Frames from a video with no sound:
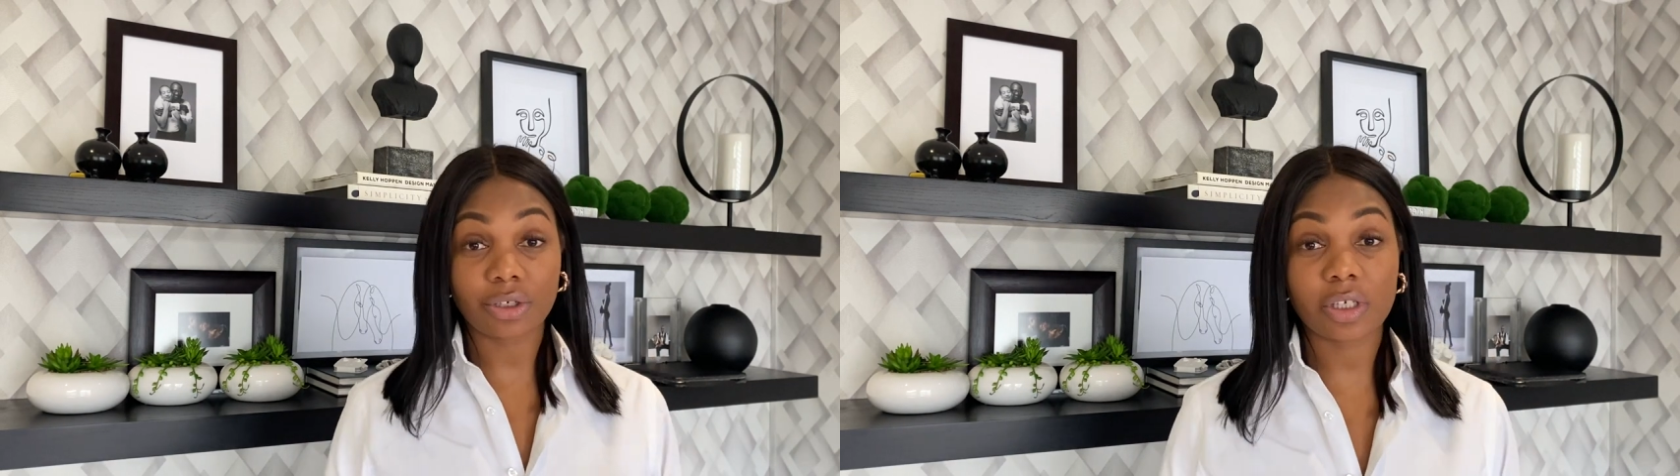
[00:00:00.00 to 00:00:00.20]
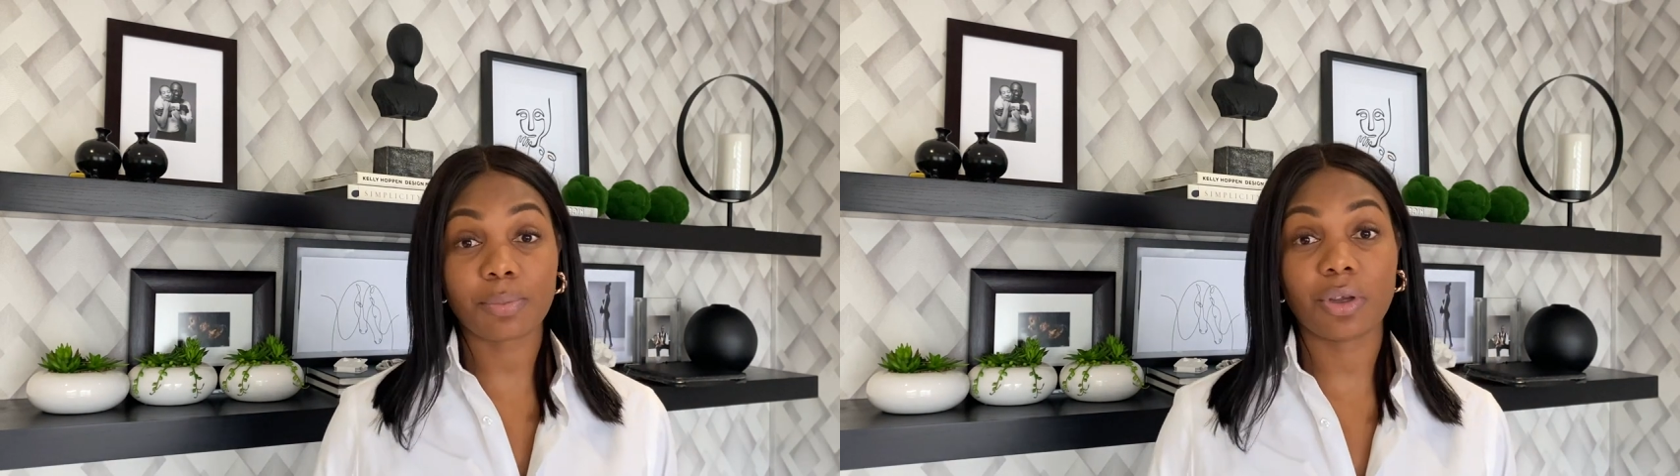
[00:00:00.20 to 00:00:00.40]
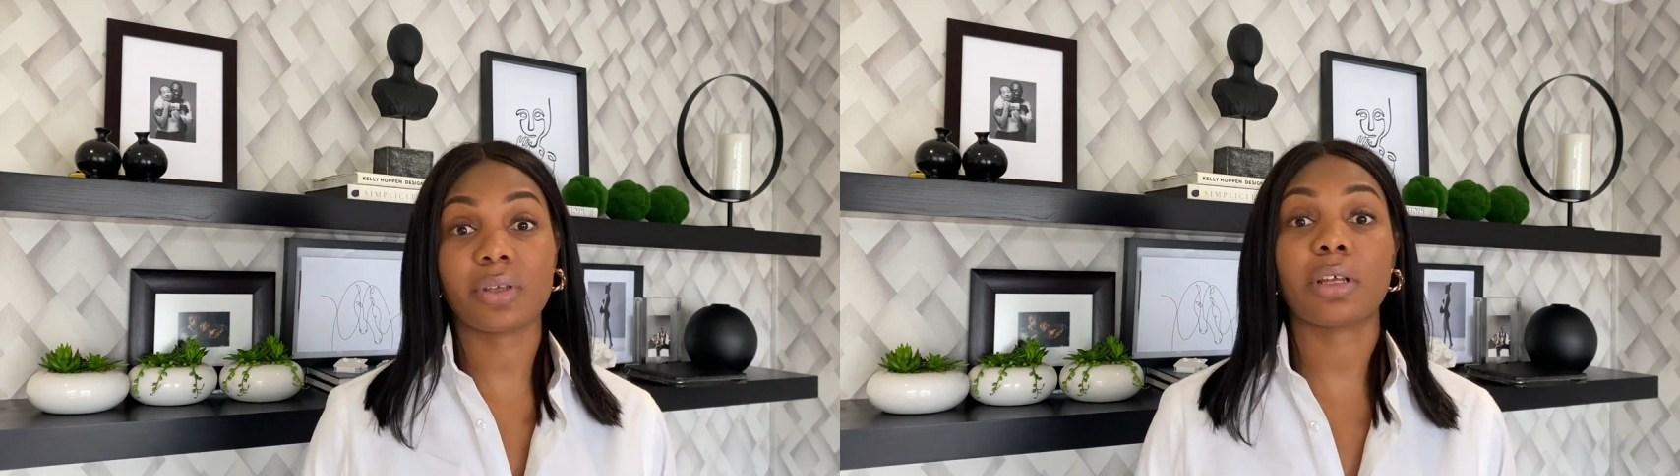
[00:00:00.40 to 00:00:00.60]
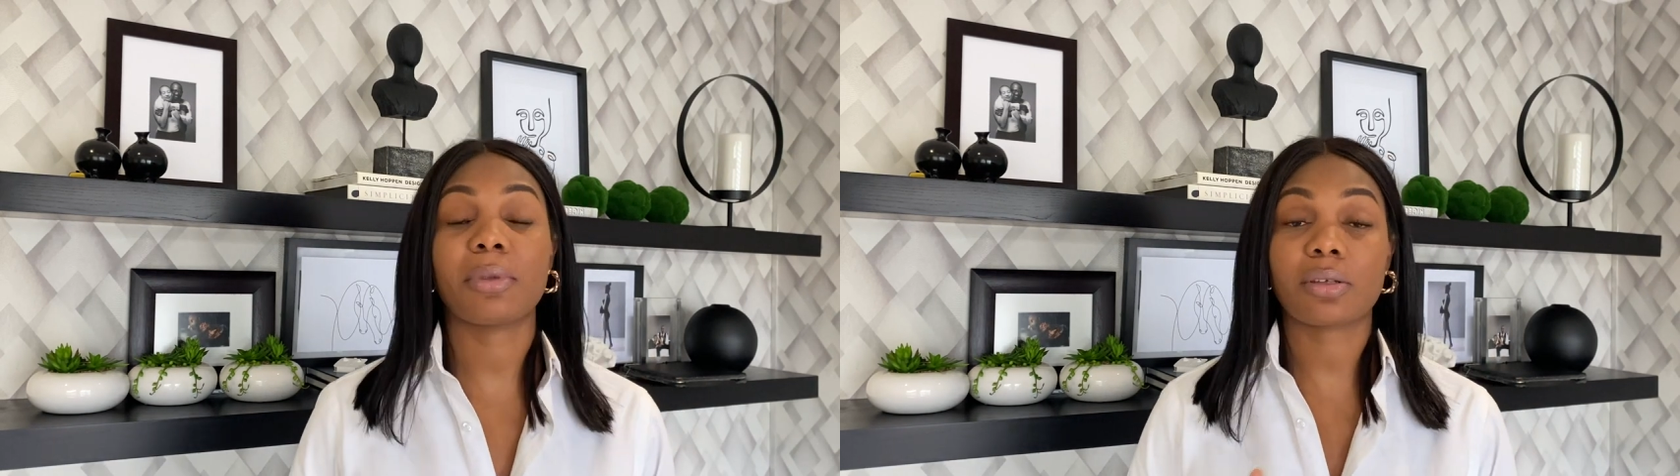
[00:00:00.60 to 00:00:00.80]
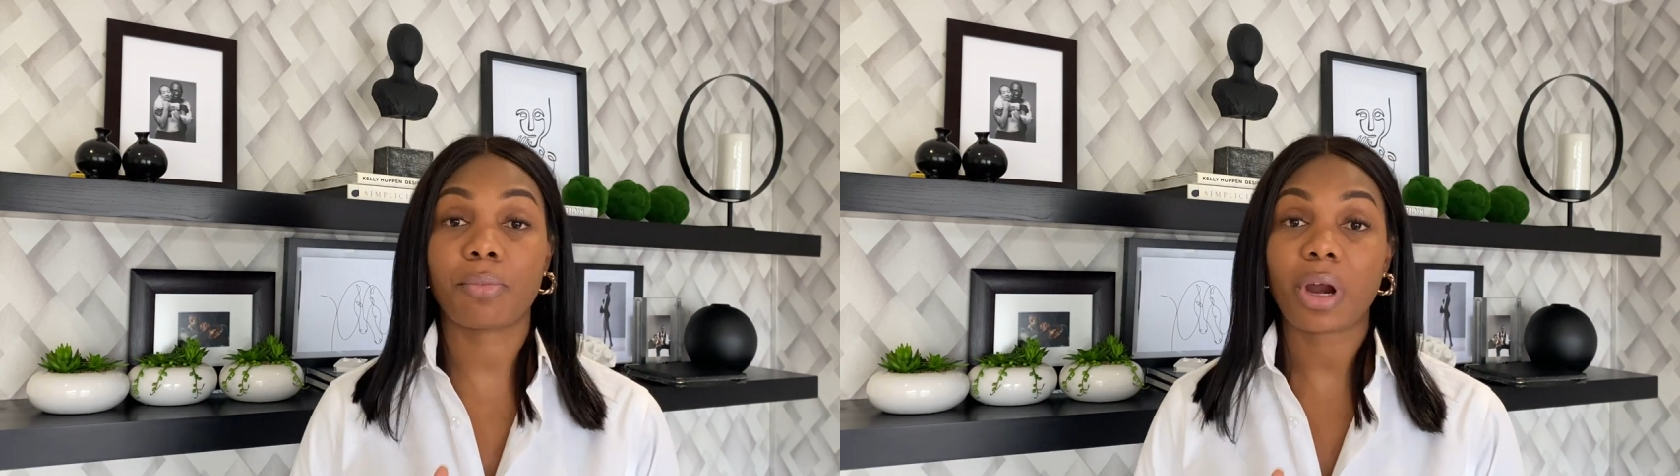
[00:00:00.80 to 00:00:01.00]
just purchased at
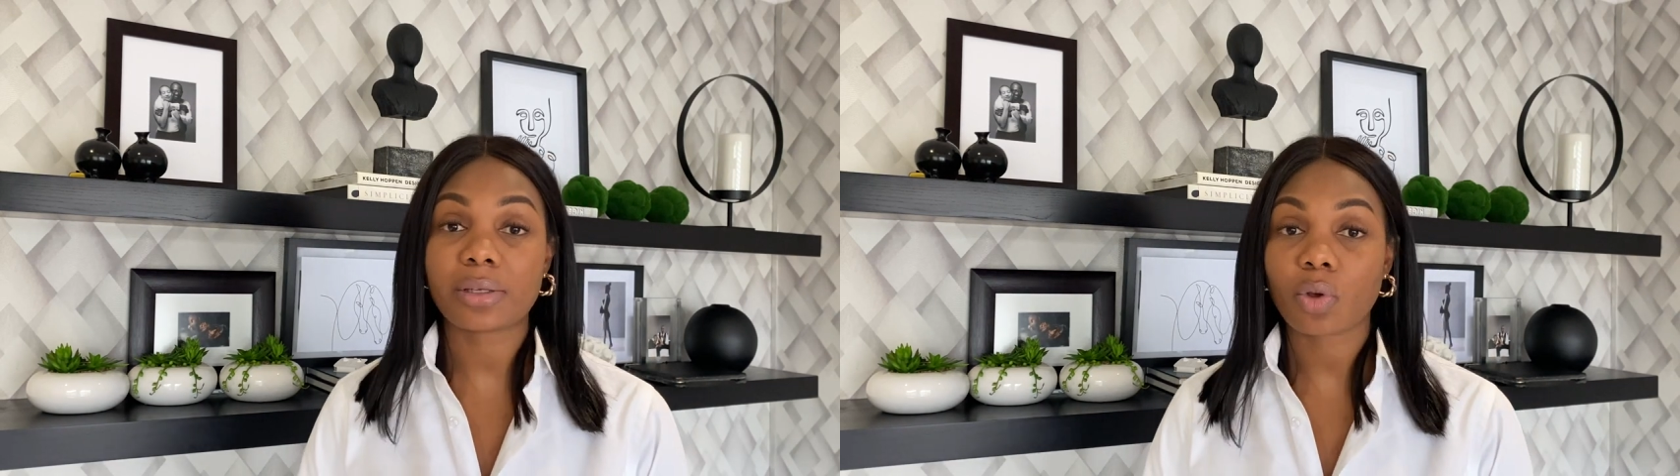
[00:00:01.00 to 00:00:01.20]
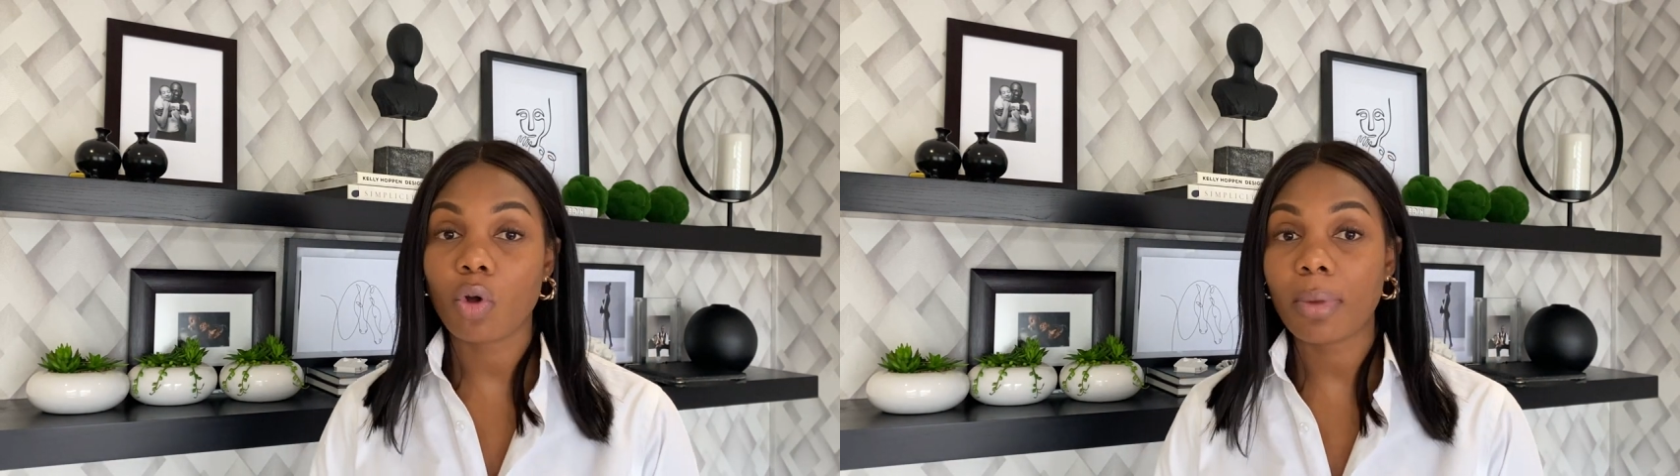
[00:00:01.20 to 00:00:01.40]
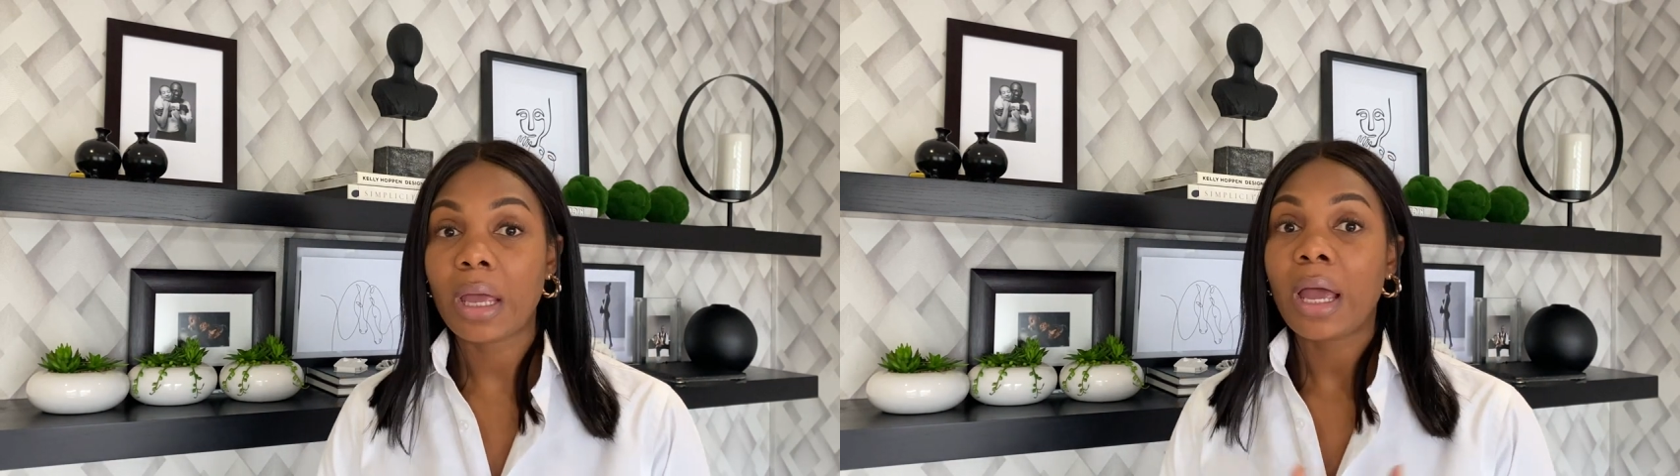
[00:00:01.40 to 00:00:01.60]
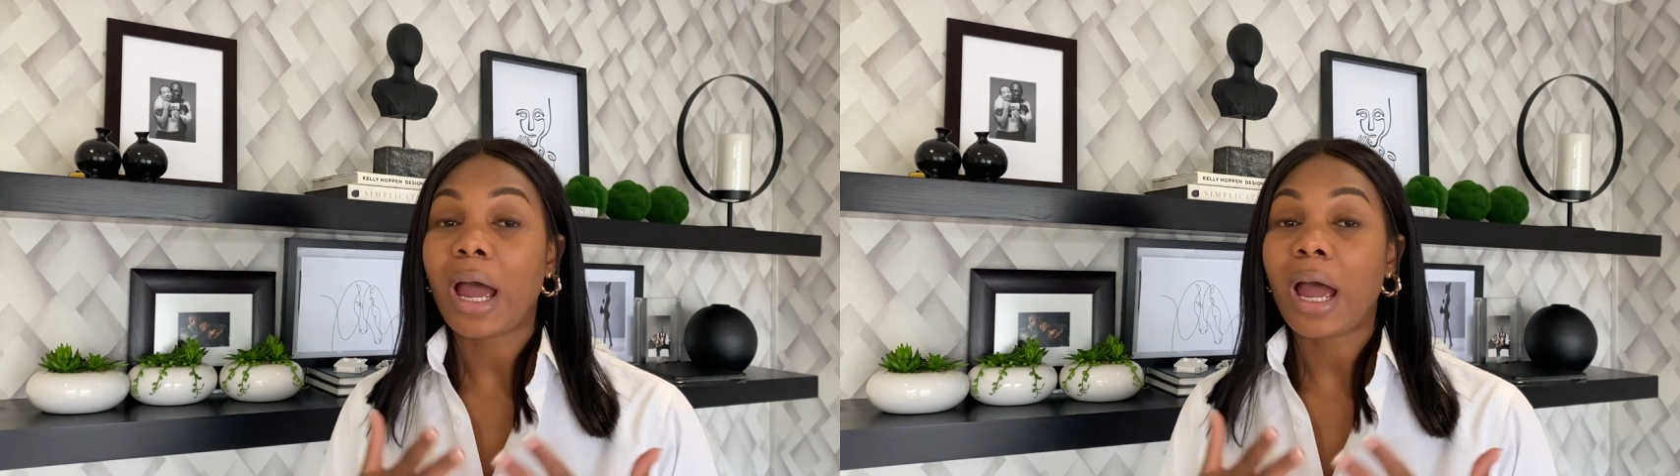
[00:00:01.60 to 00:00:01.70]
Mr. Price Home.